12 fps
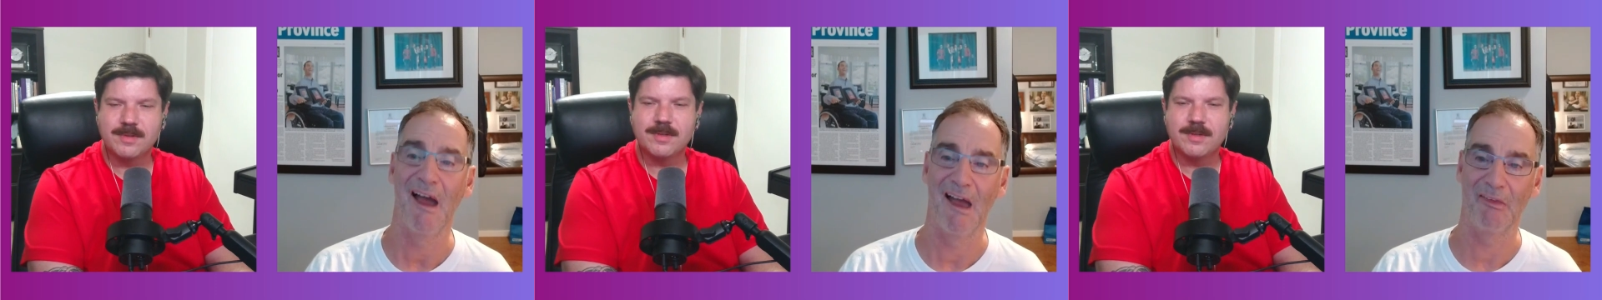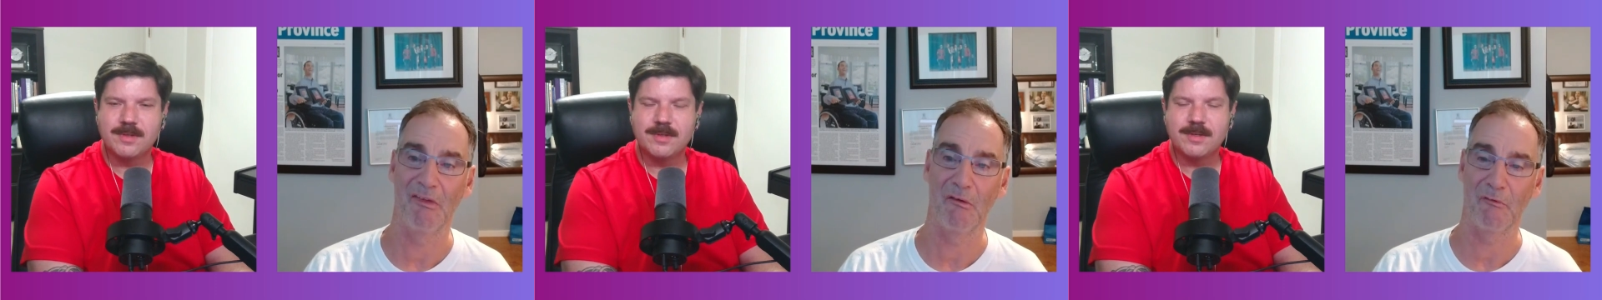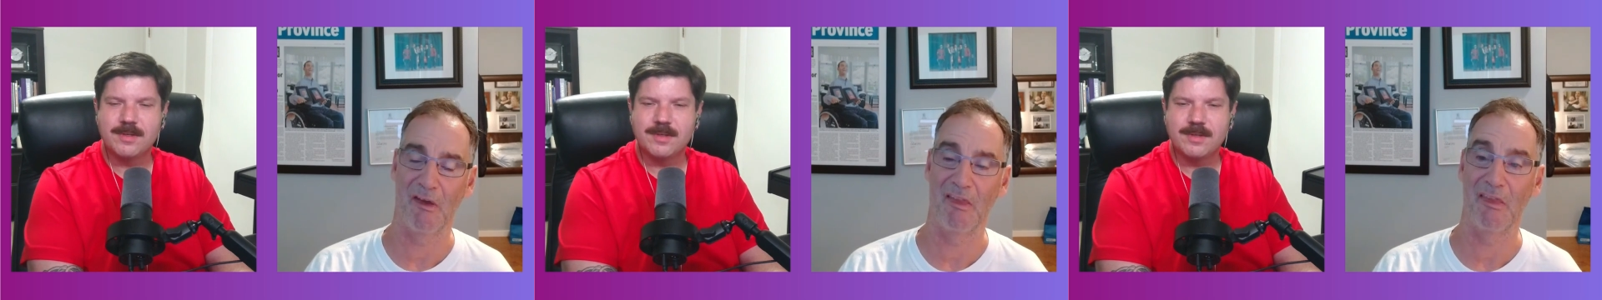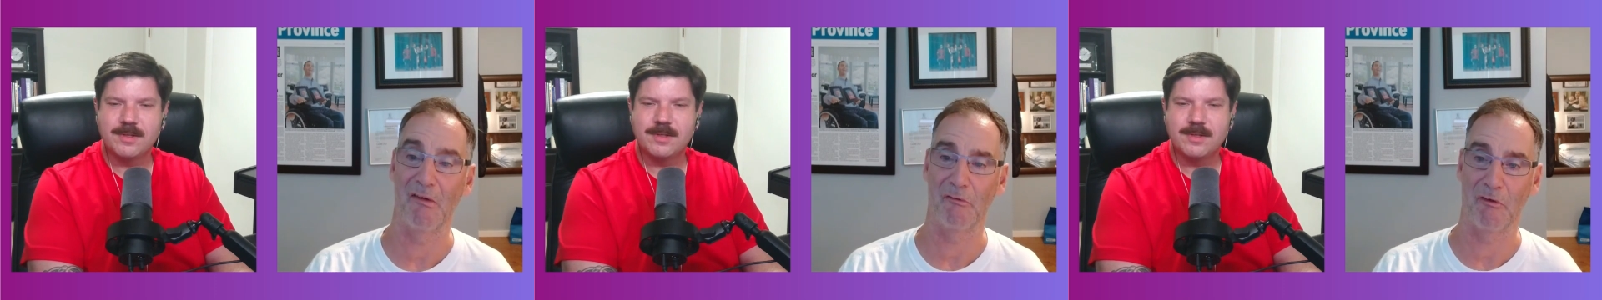Speaker 1: And if
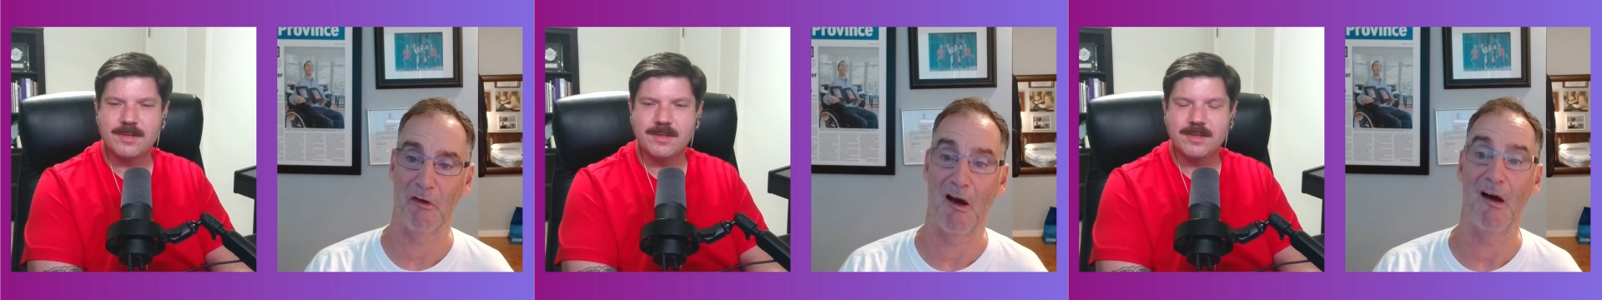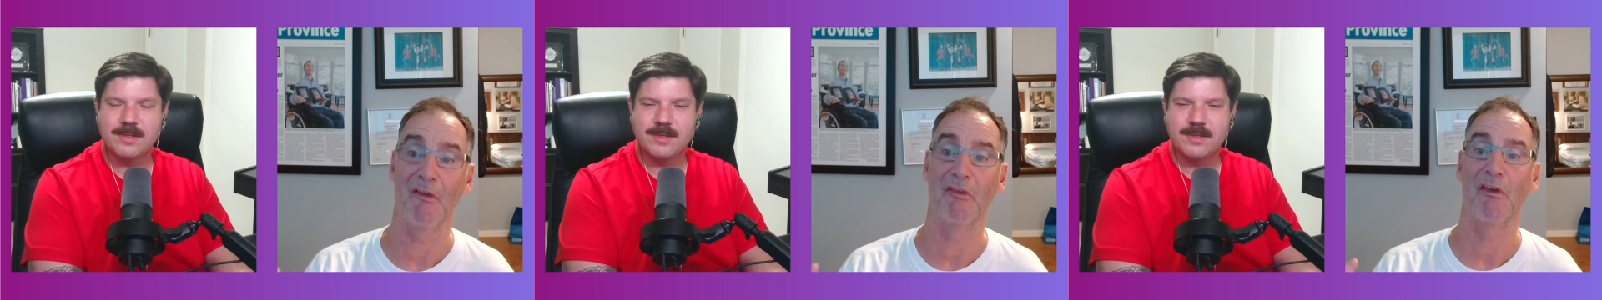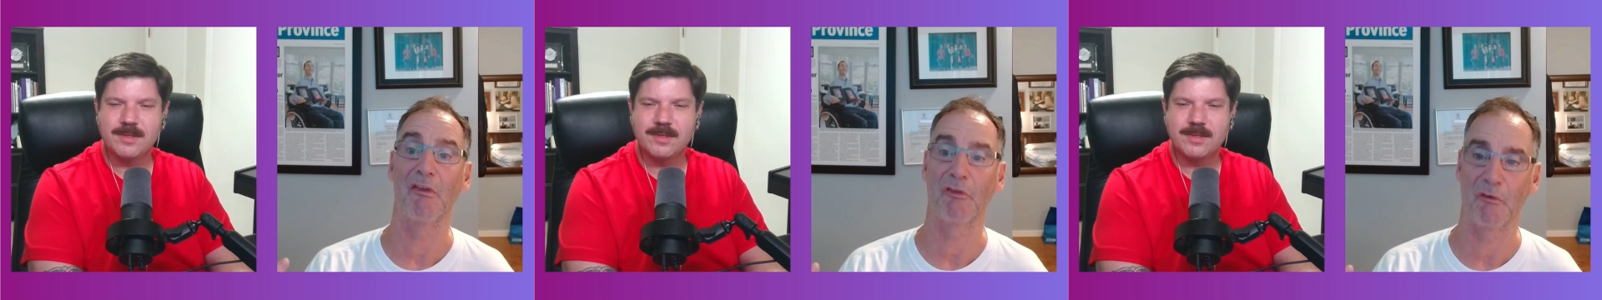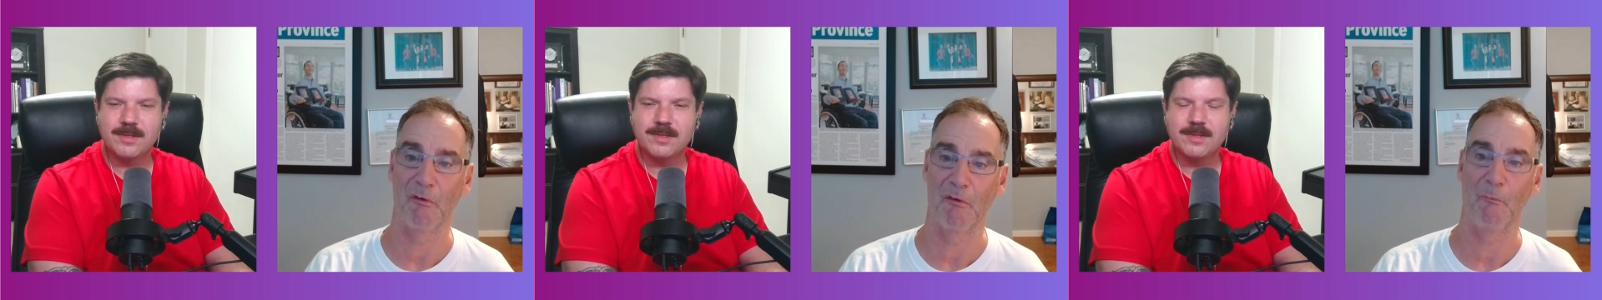any of your audience
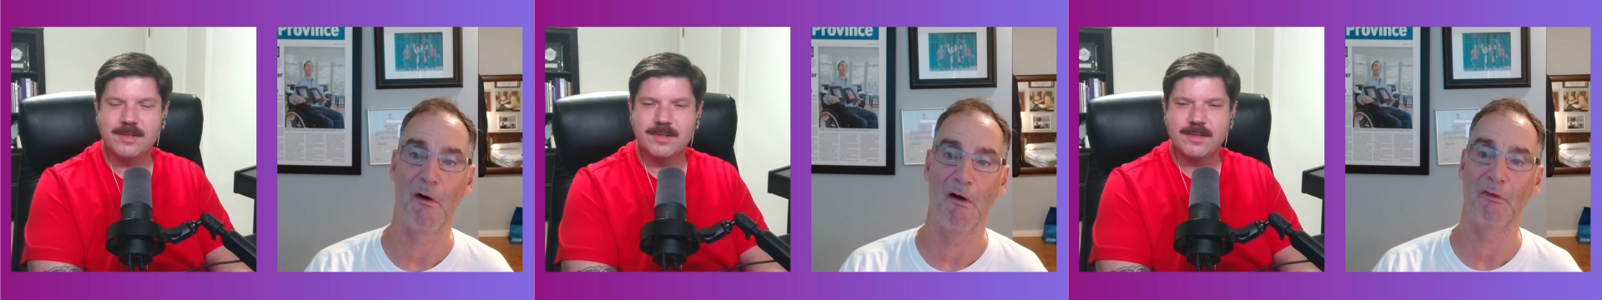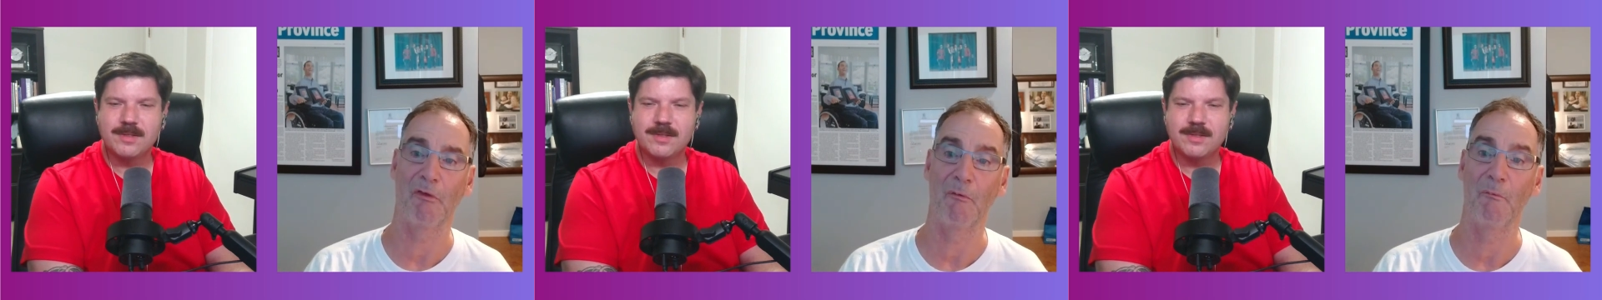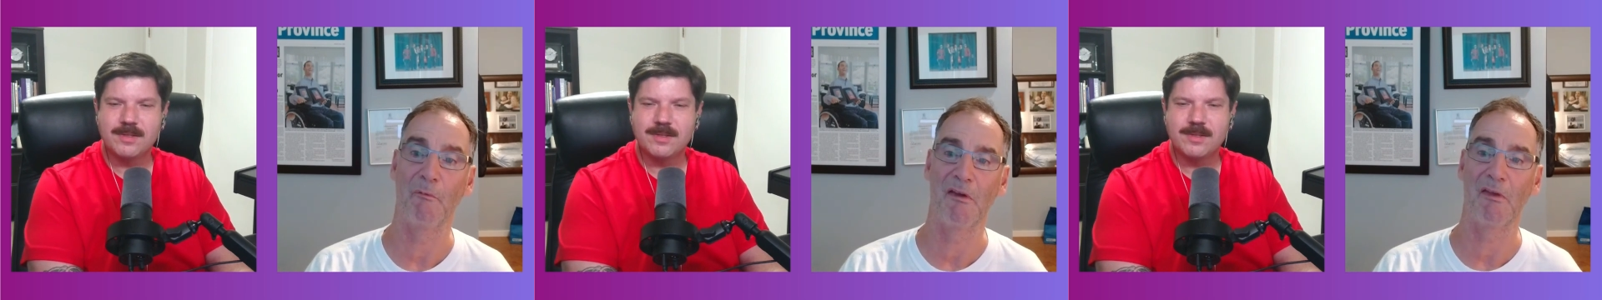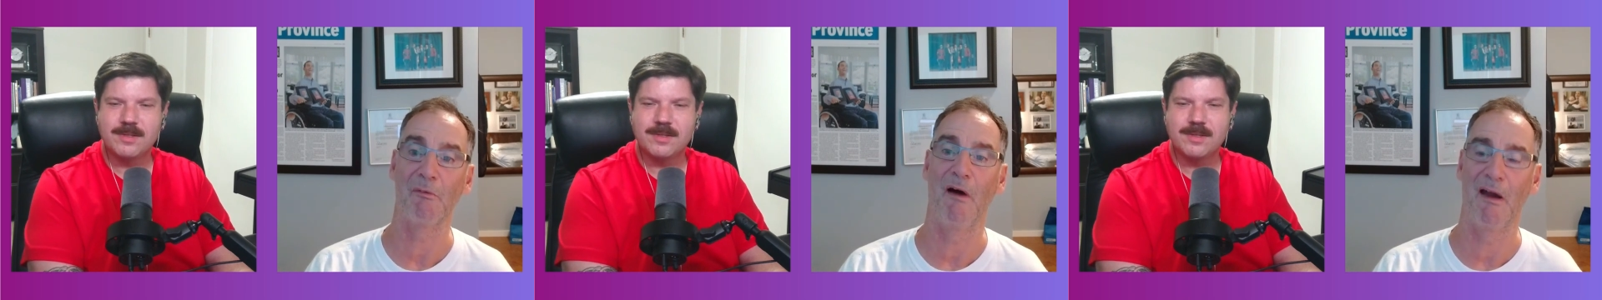want to
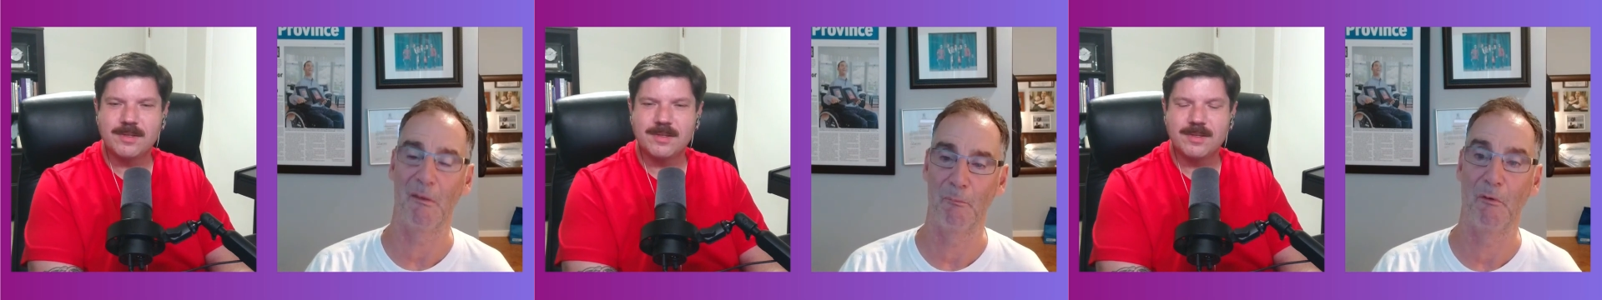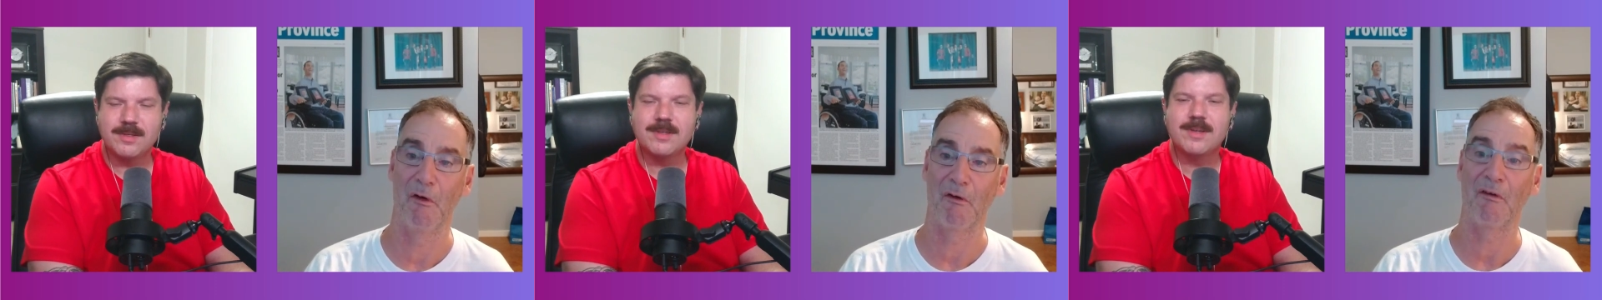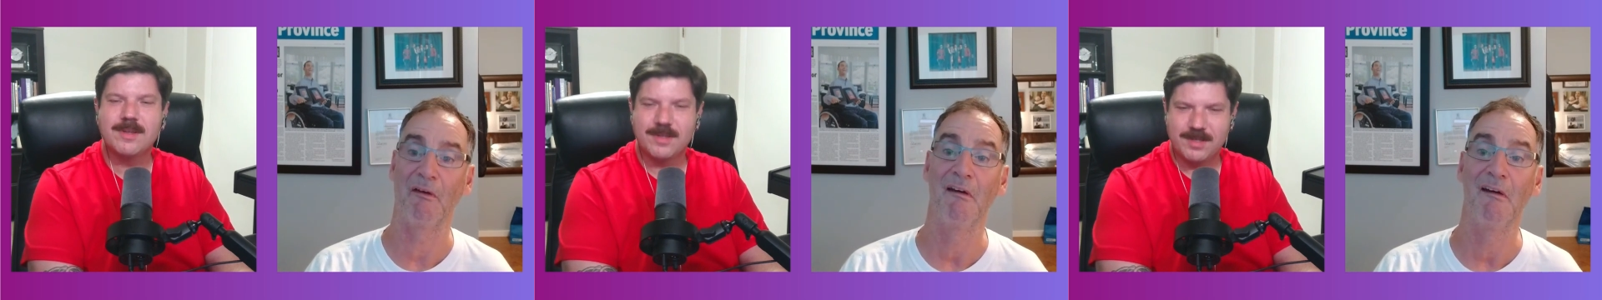read my book,